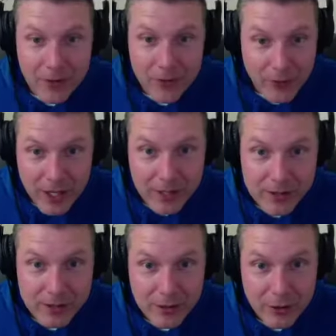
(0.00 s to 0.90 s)

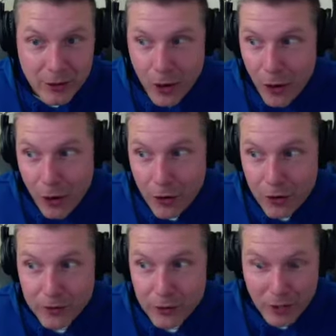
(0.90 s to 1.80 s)
face
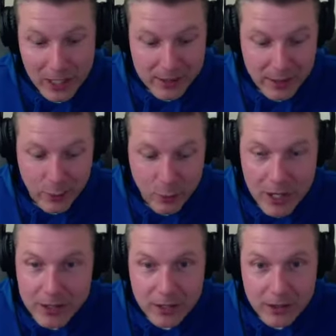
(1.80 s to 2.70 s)
you're not seeing
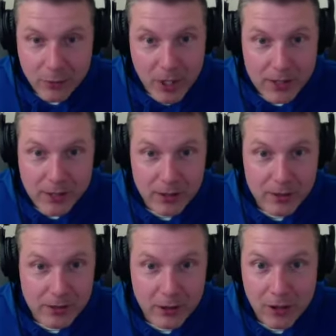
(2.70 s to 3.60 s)
Washington
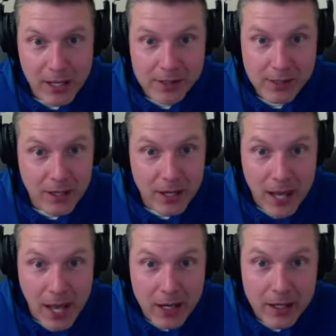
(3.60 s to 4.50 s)
Redskins. You're not
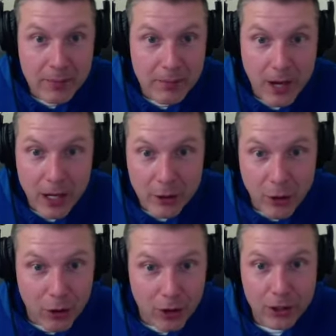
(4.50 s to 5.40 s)
seeing any
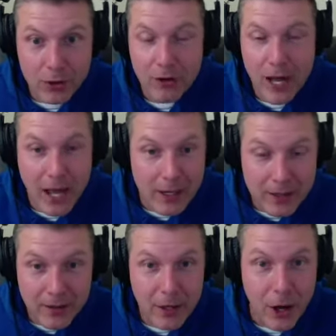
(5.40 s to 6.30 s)
minority or
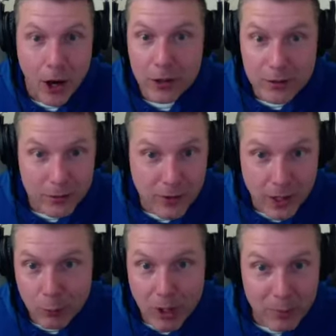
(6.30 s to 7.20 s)
anything other
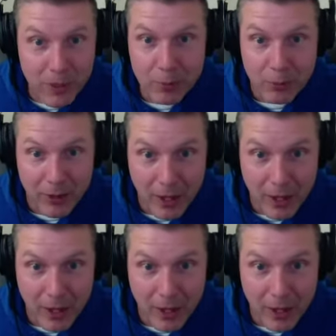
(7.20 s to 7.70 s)
than white people now.